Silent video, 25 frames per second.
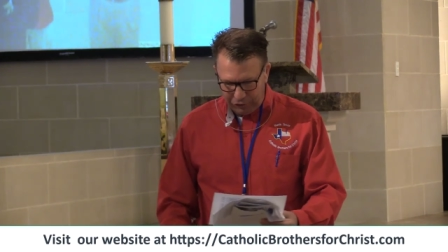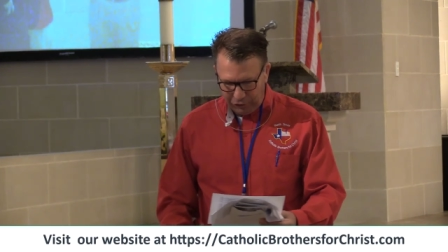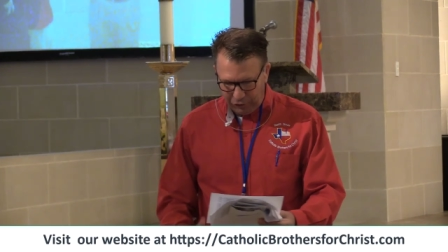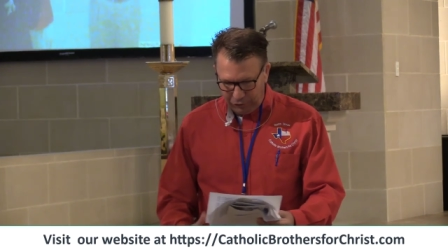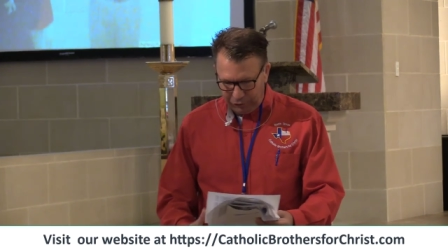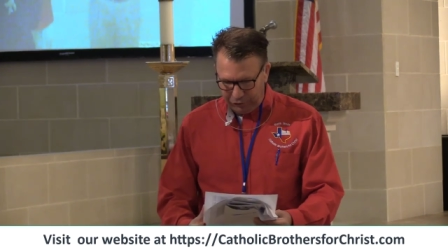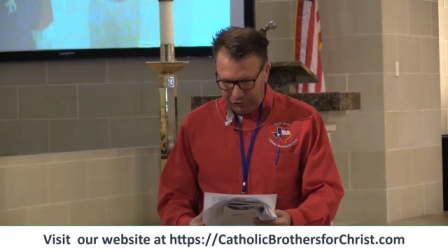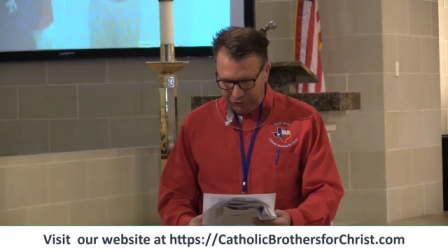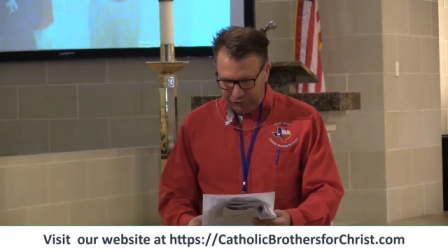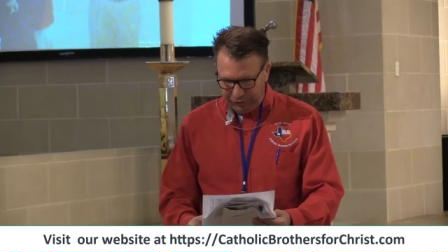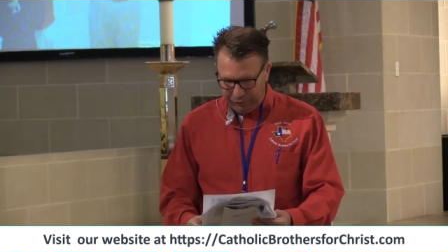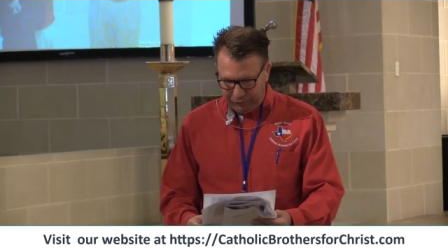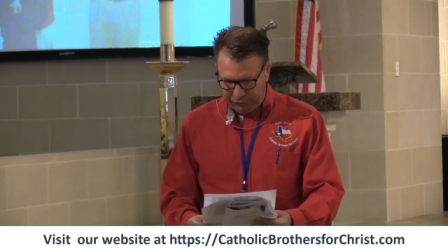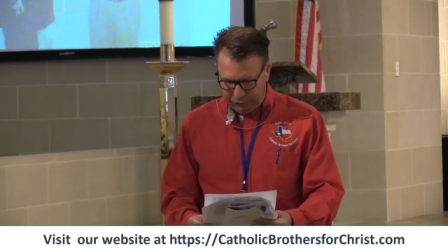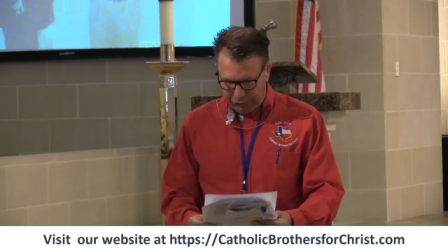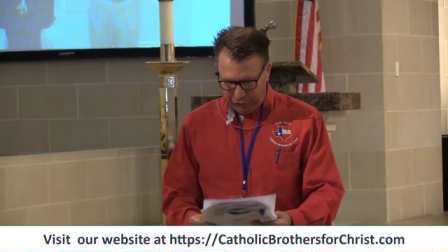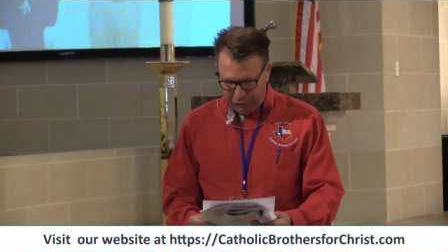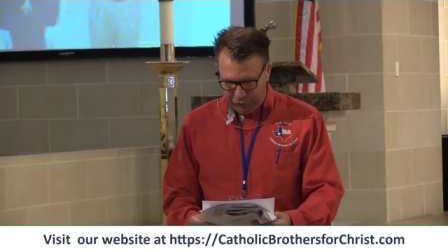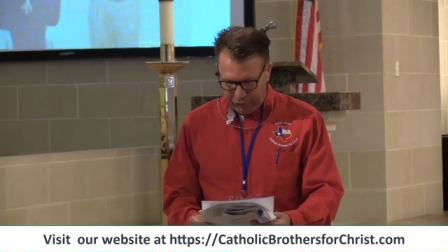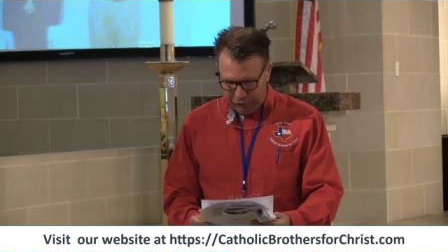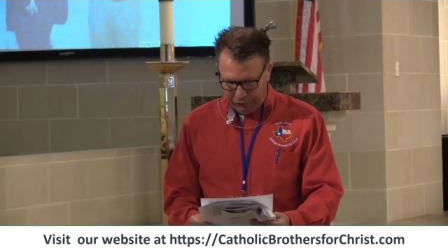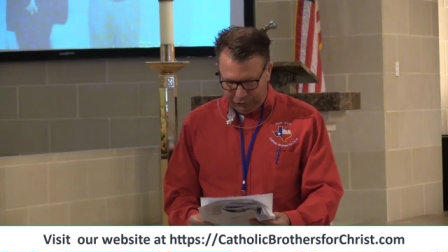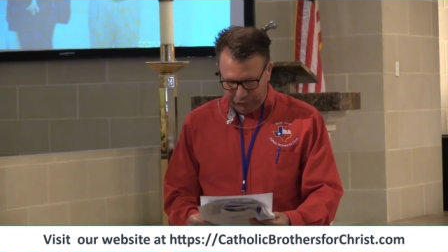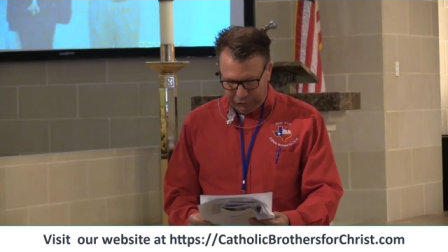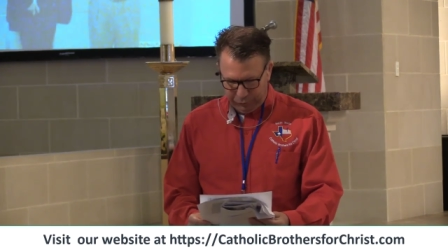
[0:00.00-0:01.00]
Joseph
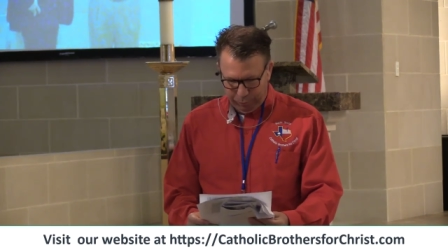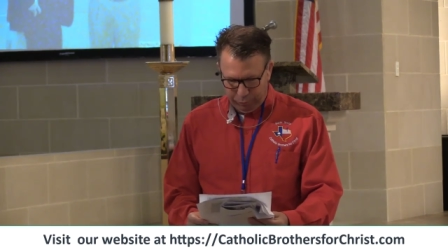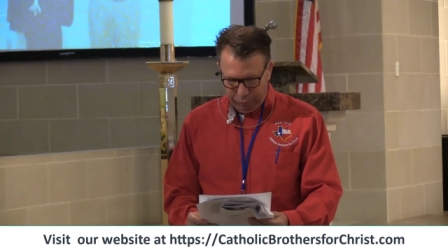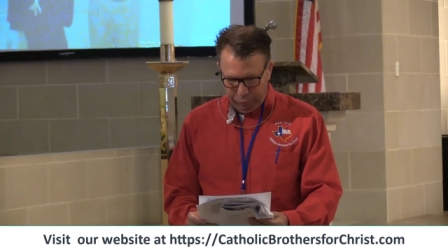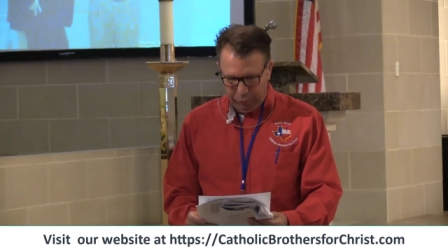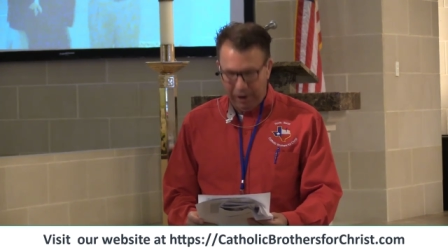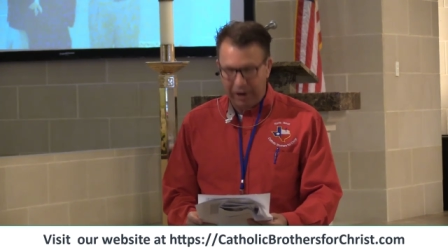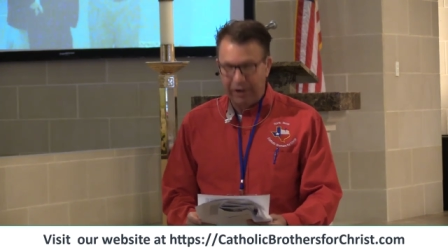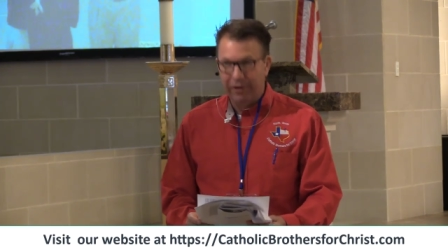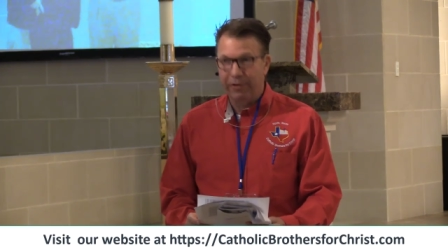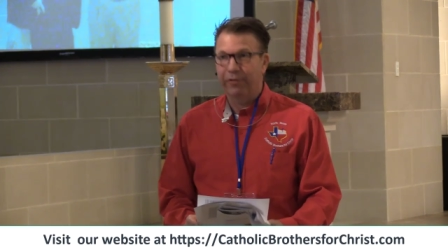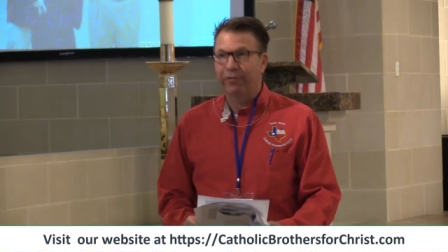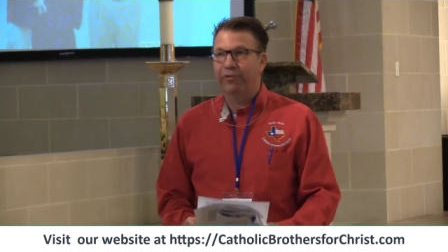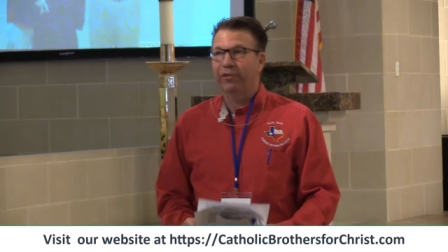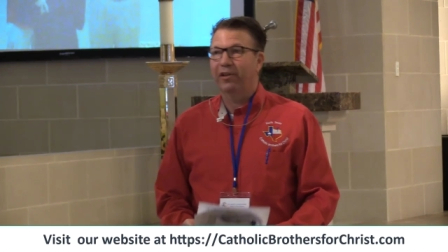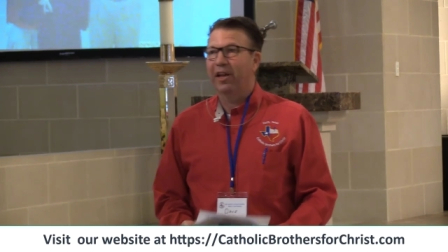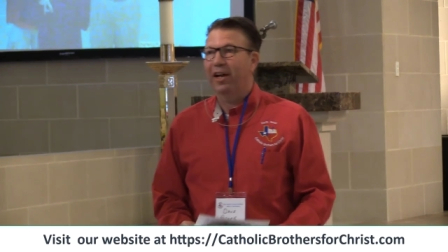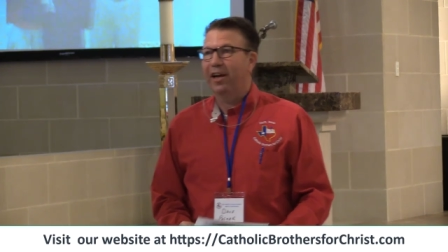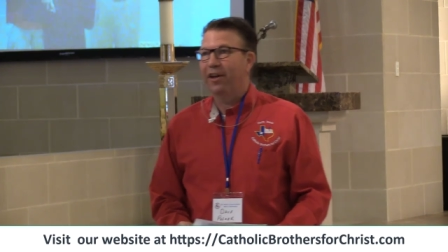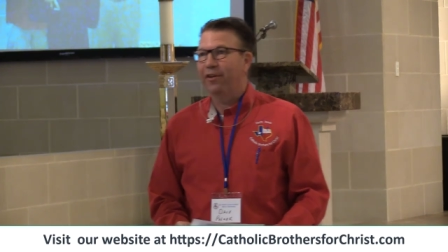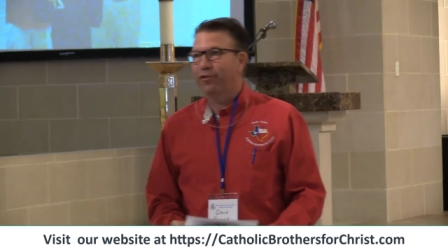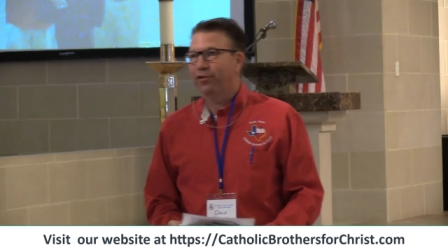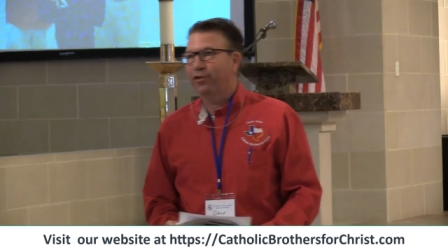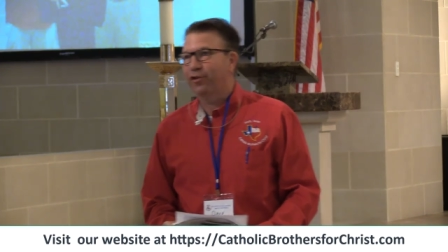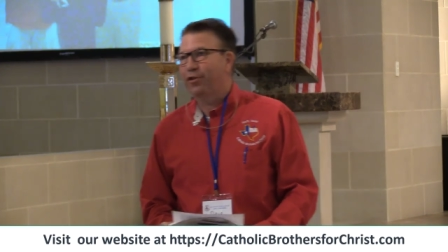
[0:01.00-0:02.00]
Church Bread of
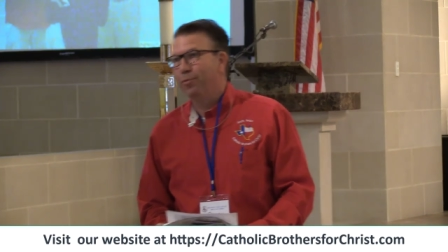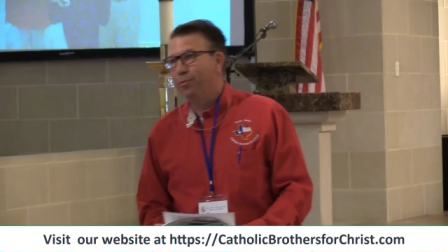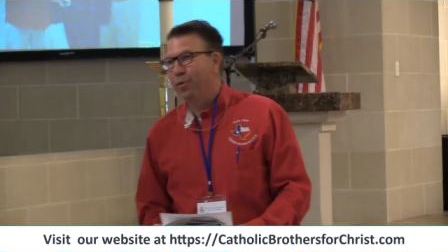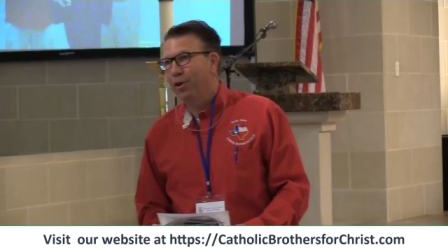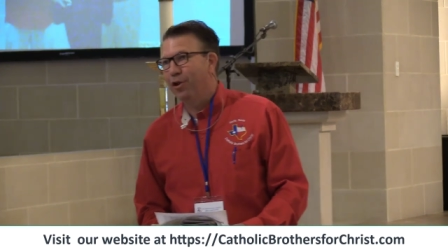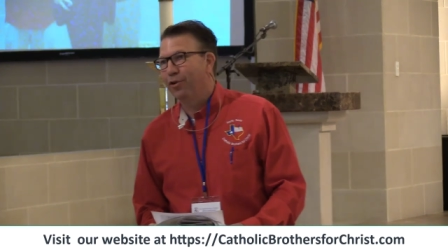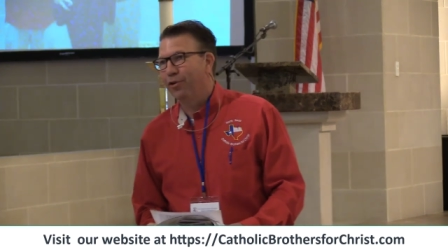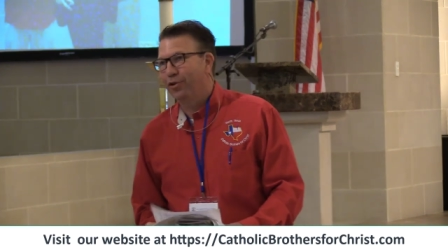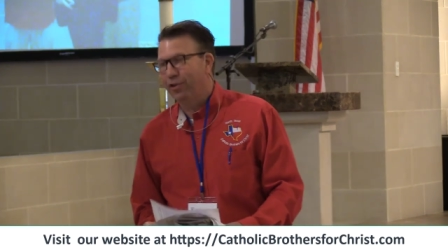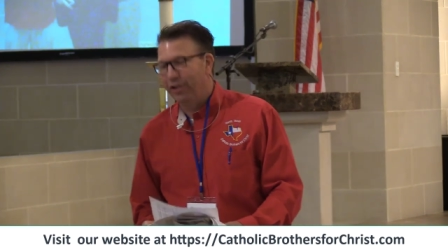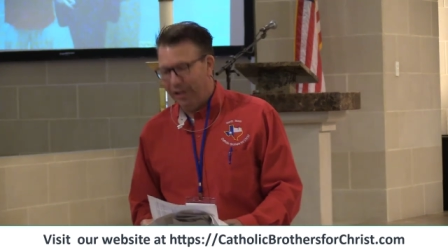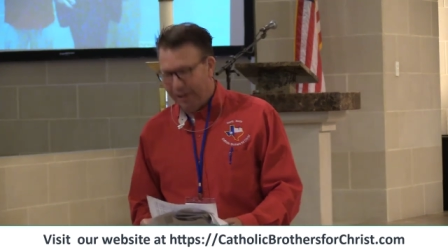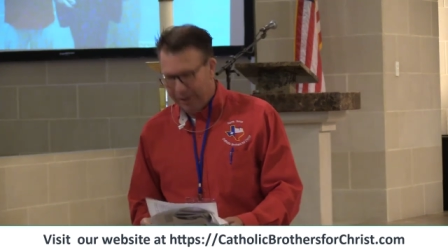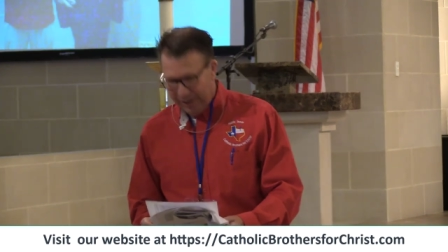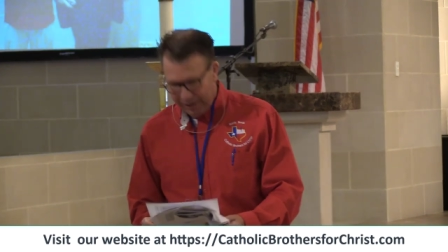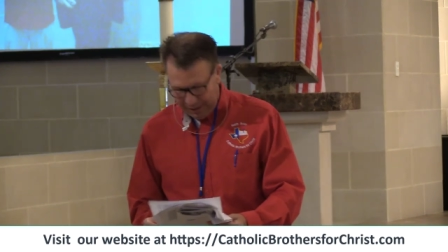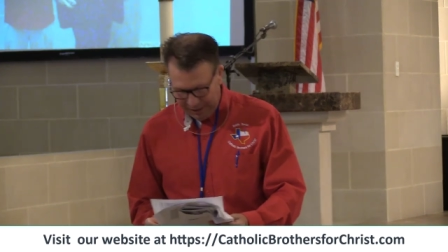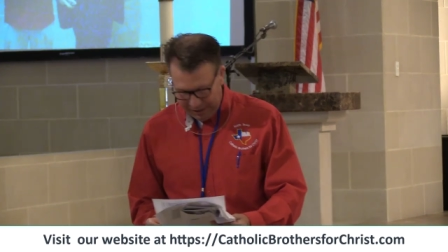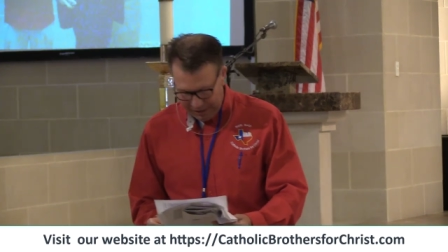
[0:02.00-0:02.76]
Life Community